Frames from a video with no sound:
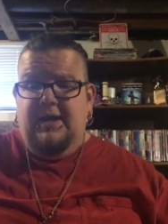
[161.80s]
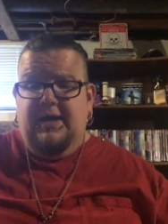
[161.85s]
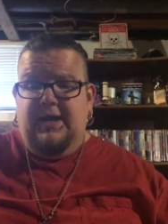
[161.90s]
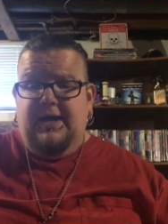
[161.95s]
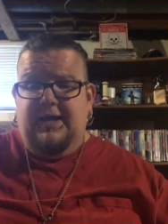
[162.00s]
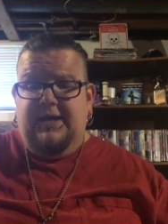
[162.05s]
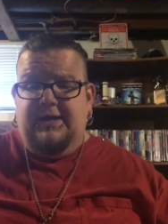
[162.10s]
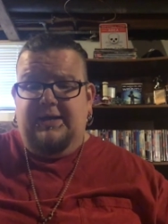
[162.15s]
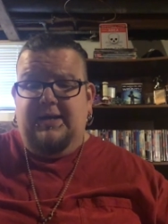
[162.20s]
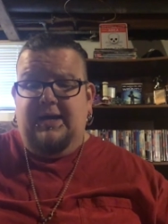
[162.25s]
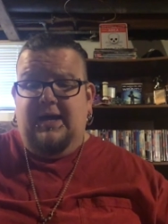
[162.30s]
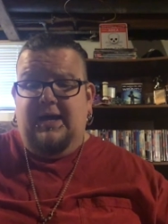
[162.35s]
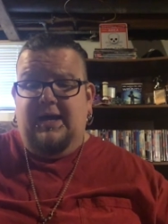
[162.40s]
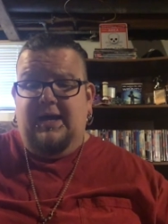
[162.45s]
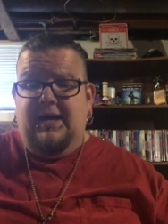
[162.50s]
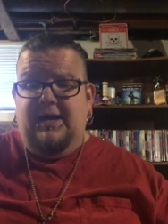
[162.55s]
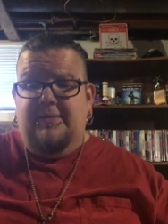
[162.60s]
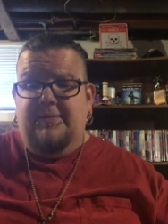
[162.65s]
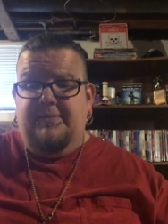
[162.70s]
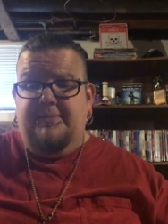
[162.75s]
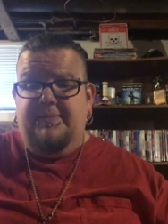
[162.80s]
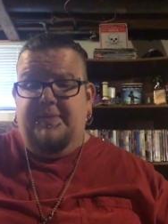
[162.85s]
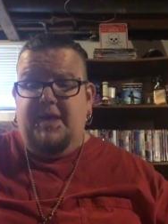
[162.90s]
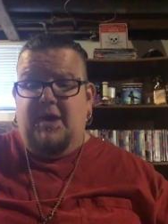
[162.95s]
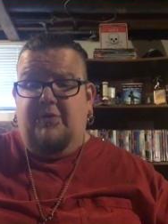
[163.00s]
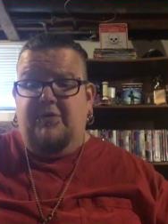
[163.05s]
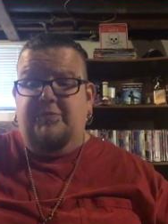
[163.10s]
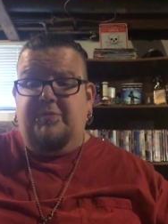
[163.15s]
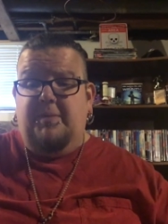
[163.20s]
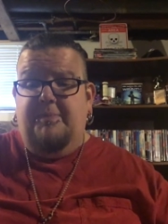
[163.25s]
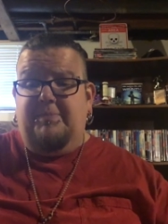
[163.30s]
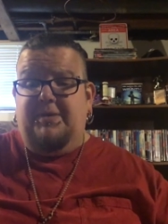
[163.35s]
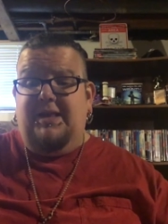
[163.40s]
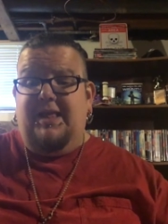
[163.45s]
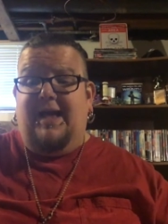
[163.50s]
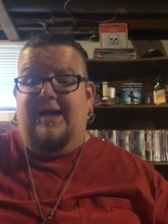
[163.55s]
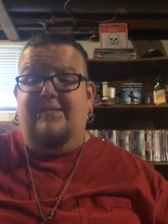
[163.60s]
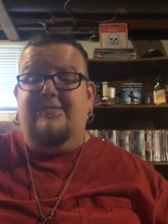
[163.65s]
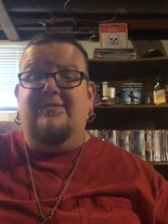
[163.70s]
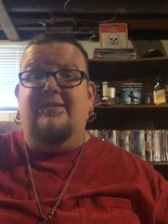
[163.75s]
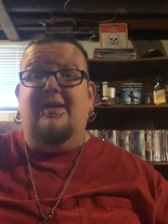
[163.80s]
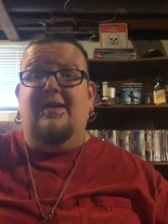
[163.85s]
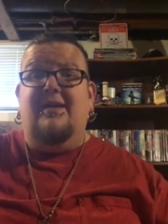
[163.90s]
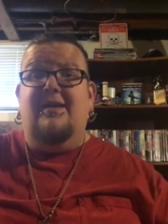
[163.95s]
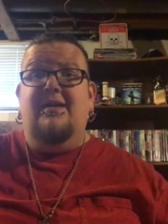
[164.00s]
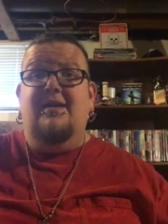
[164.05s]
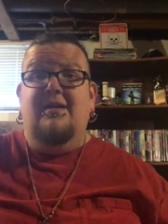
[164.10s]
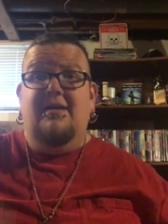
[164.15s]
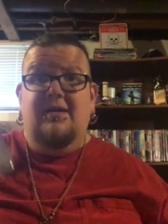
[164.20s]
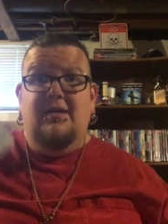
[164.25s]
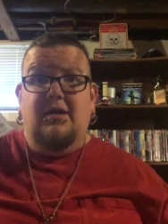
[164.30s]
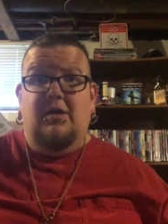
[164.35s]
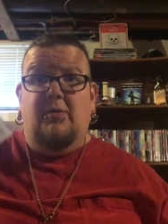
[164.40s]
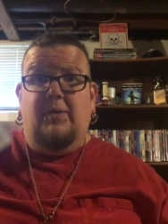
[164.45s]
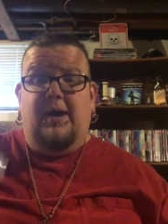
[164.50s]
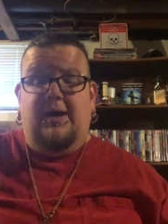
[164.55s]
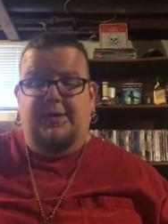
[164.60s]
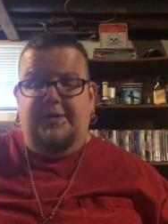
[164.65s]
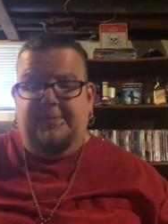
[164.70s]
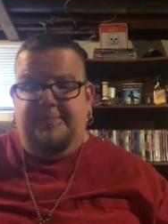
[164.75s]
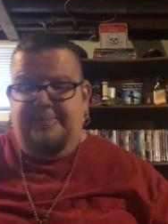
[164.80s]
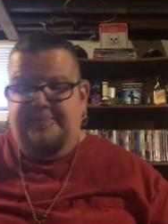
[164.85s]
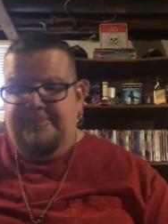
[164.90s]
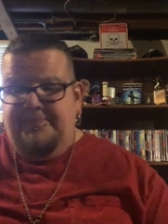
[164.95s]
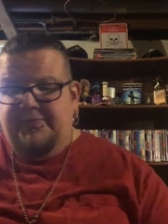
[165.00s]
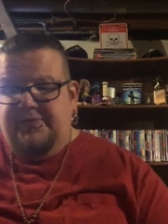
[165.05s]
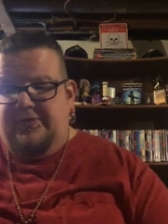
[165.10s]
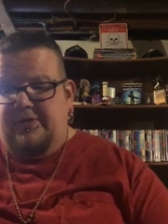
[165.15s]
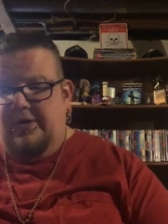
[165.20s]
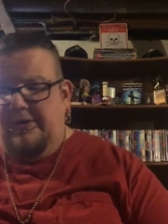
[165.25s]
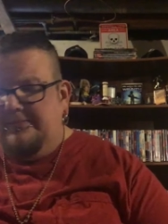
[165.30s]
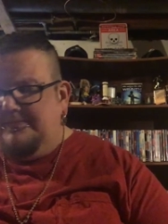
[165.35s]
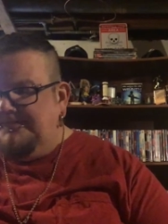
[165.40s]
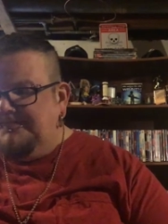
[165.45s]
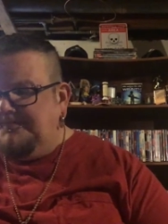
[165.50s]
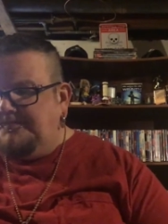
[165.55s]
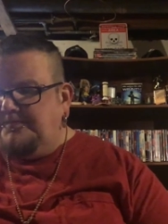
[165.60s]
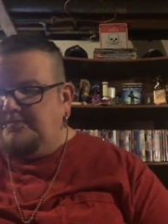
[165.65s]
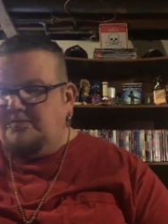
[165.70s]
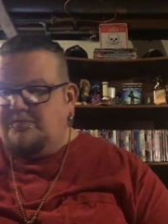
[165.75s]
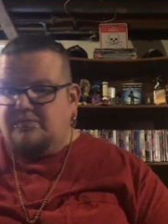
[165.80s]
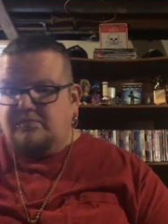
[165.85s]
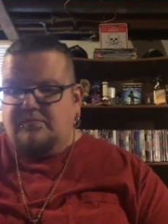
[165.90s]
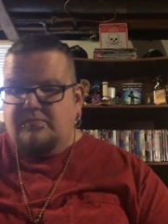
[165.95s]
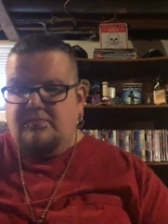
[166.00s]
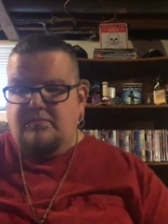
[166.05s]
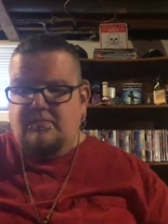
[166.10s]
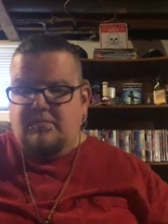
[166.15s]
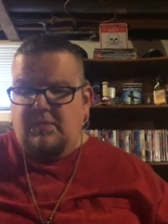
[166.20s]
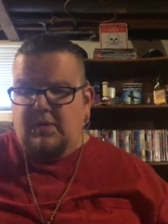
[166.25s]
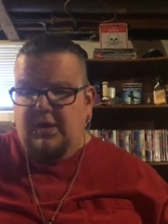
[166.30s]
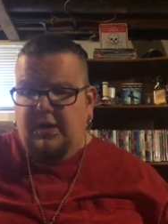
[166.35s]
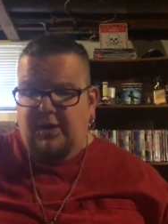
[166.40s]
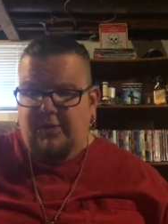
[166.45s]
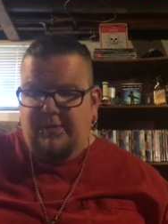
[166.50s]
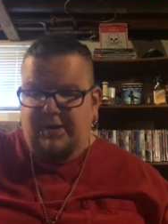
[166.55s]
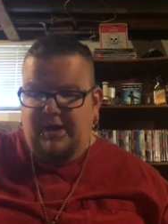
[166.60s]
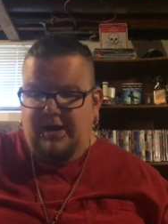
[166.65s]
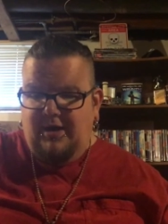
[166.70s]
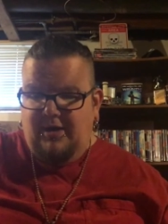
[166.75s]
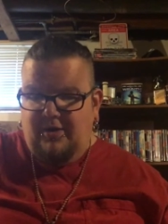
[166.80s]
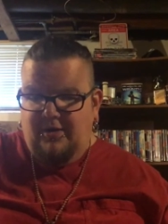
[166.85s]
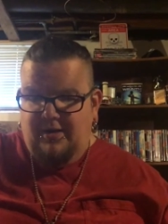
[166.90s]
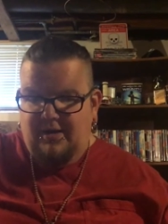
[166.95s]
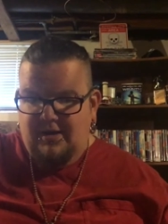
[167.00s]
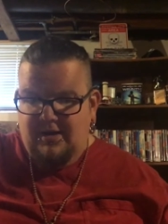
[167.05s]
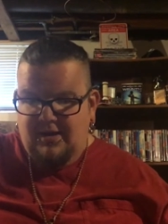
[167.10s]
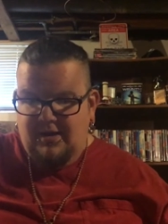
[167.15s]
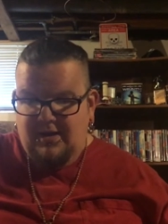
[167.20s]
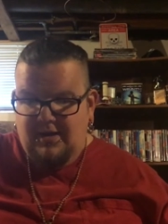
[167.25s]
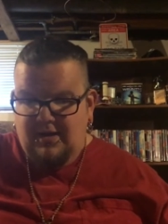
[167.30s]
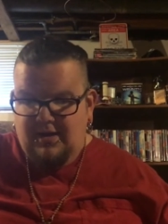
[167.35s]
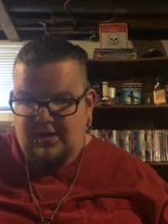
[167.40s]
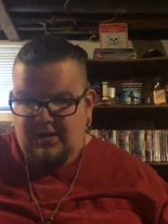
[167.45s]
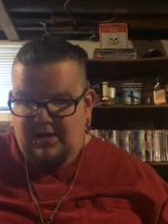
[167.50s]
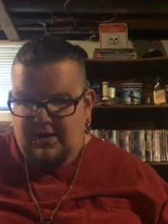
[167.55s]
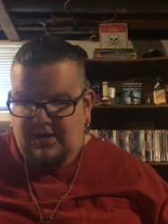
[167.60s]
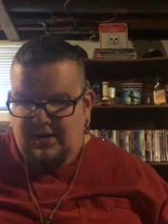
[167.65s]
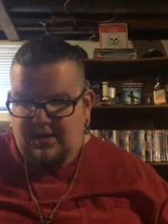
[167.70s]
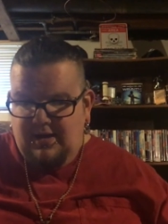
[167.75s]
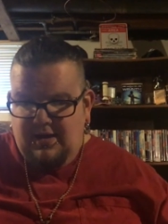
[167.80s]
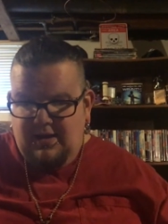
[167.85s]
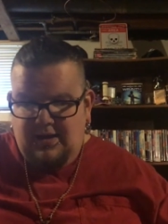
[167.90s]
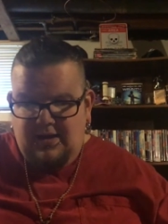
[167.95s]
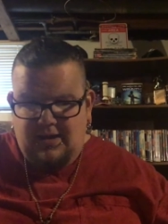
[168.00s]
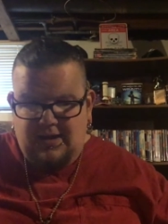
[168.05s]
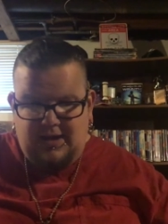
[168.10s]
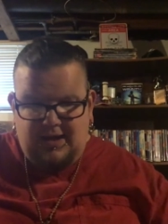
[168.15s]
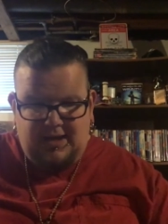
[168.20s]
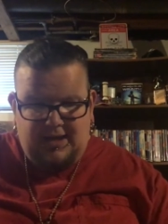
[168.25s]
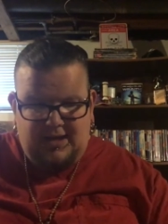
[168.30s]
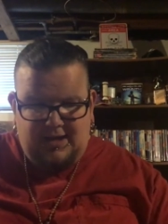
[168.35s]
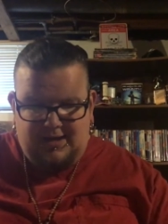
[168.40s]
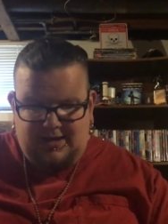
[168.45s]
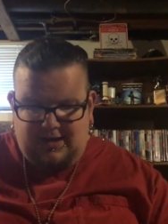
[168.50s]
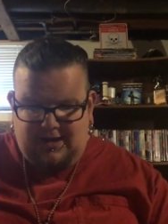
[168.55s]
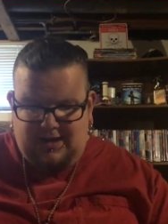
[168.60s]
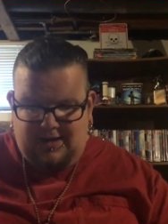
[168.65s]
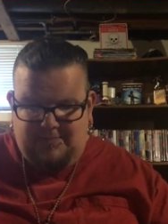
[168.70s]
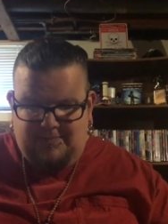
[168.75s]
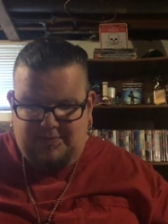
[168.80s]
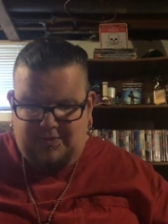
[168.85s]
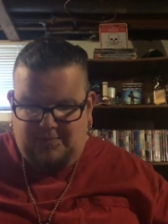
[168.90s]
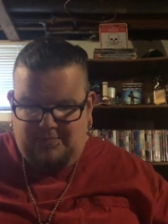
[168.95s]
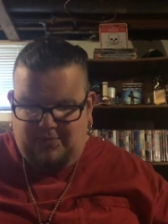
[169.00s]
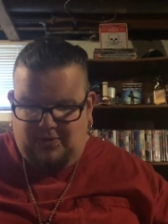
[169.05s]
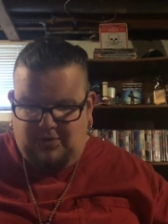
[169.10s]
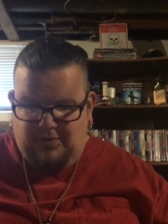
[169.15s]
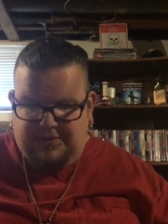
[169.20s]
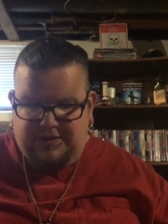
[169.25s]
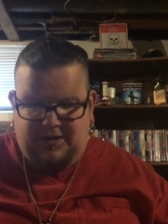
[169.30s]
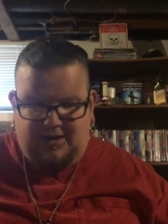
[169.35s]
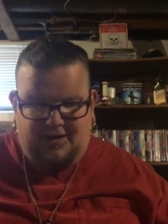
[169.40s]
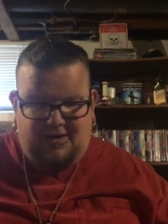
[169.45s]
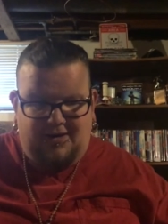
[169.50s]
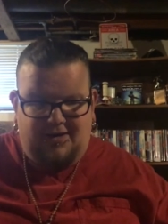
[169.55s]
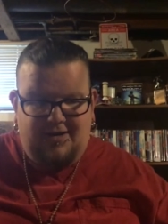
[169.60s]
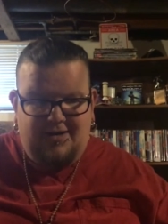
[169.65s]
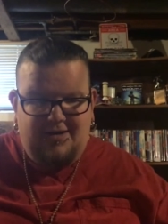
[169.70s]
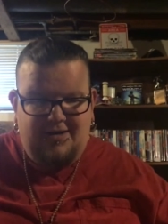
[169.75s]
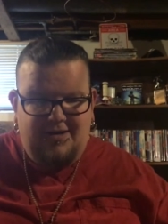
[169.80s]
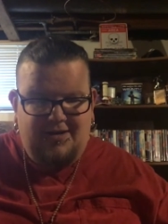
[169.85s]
and uh, they always put plastic around them. So, here we go. And, yep, they're both here.